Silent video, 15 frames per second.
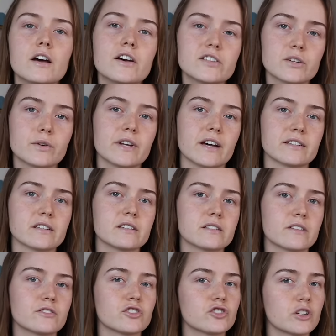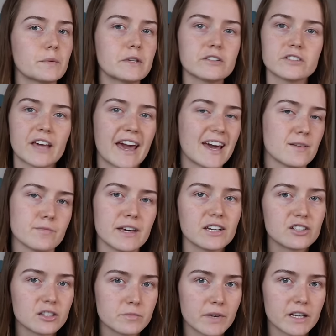So, in essence, if distributors can't make
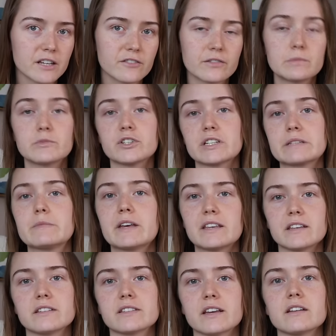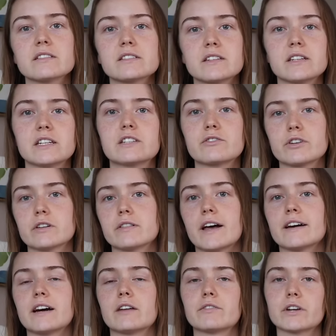good money from just making sales and need to
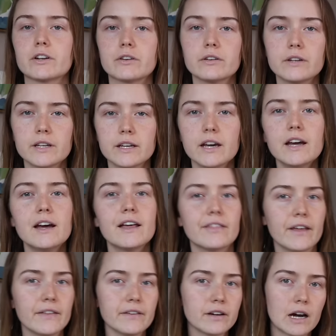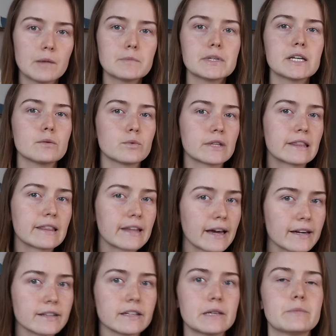rely on recruiting, then the company would
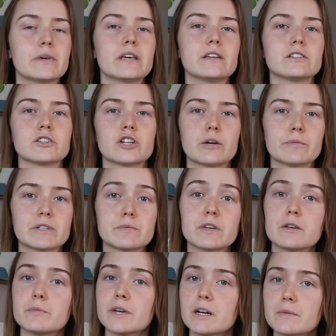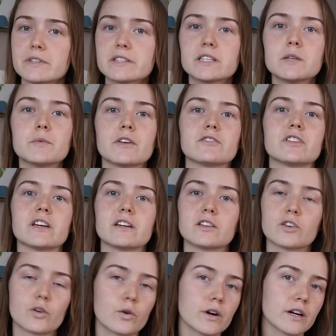likely be determined to be a pyramid scheme if taken
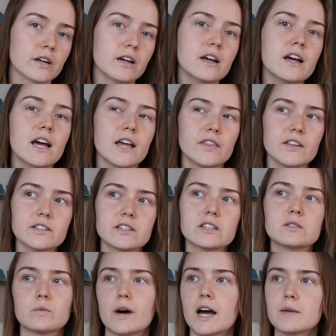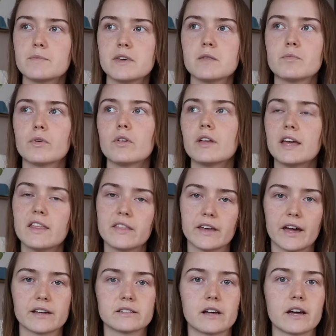to court. This is why people in the
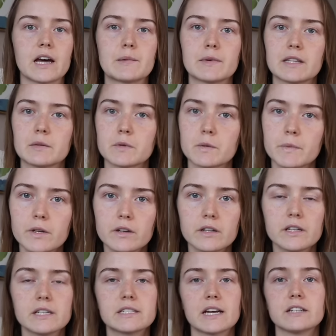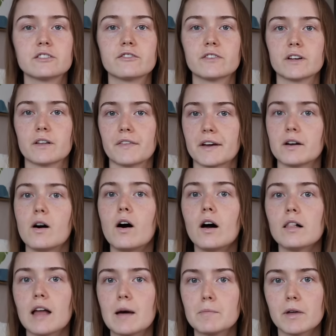anti-MLM community tend to feel that
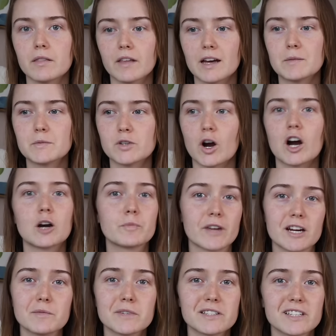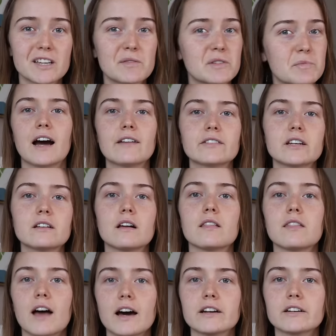all MLMs are pyramid schemes. I've done a lot